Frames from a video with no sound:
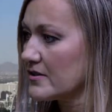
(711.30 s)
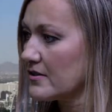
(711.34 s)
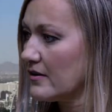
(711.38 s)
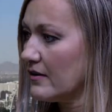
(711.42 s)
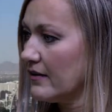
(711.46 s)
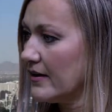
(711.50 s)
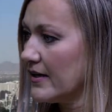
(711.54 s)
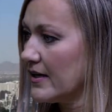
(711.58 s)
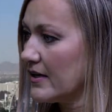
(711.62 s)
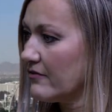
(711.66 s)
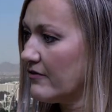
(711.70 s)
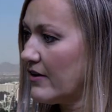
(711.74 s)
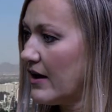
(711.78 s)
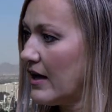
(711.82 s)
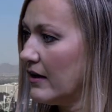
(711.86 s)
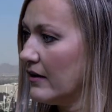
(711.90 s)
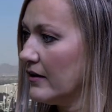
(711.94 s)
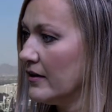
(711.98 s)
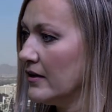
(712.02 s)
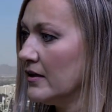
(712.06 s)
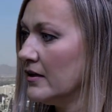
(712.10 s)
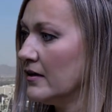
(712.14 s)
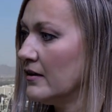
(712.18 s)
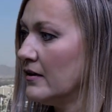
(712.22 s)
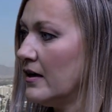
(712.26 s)
the Lake
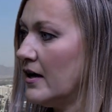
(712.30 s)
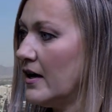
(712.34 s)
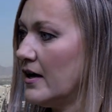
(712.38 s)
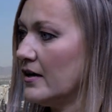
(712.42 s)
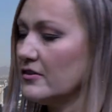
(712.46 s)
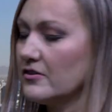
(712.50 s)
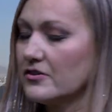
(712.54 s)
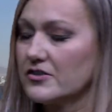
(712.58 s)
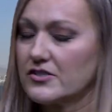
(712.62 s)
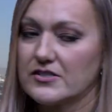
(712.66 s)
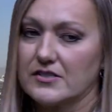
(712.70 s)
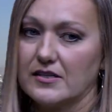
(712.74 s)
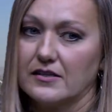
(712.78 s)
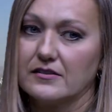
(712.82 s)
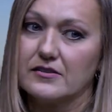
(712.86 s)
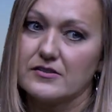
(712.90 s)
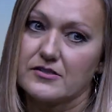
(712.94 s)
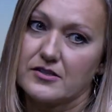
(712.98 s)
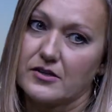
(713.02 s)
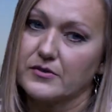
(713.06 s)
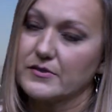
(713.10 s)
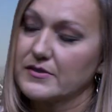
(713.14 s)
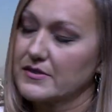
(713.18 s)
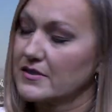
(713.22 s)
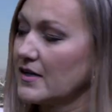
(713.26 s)
Valley and Henderson.
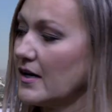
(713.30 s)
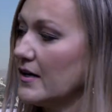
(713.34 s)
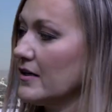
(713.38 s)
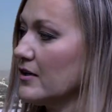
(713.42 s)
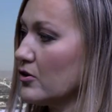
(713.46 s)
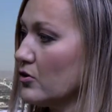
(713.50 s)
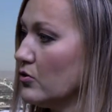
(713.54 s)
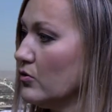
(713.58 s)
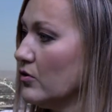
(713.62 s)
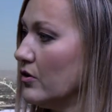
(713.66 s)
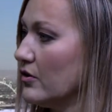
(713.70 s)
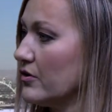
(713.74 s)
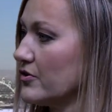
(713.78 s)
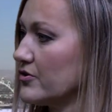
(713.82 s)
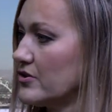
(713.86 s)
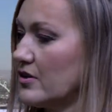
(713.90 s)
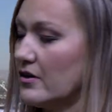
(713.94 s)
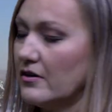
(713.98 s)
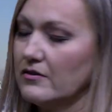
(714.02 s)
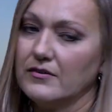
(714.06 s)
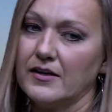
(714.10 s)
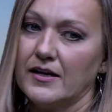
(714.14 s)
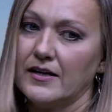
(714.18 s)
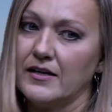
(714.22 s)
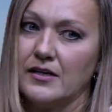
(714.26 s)
So it's kind of cool. So
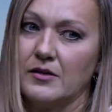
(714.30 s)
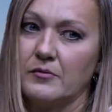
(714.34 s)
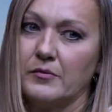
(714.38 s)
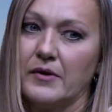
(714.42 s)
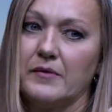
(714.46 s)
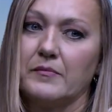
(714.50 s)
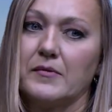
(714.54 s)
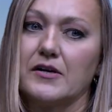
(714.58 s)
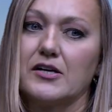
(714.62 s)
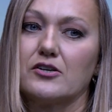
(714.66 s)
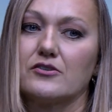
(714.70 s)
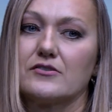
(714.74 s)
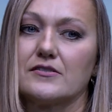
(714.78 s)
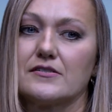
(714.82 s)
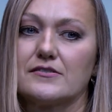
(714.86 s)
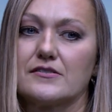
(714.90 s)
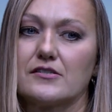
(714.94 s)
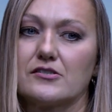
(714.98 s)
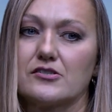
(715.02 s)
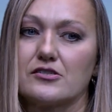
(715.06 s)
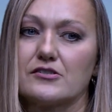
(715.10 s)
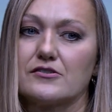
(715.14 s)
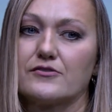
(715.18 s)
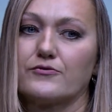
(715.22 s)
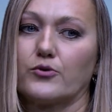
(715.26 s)
don't let anybody make your
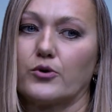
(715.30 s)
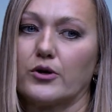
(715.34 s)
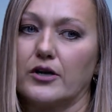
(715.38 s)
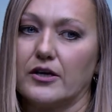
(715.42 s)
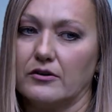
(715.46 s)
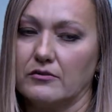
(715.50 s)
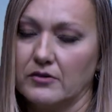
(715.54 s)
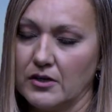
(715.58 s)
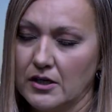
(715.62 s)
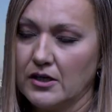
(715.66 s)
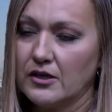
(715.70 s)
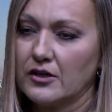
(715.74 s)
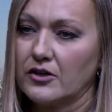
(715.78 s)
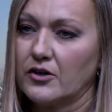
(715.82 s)
decisions for you.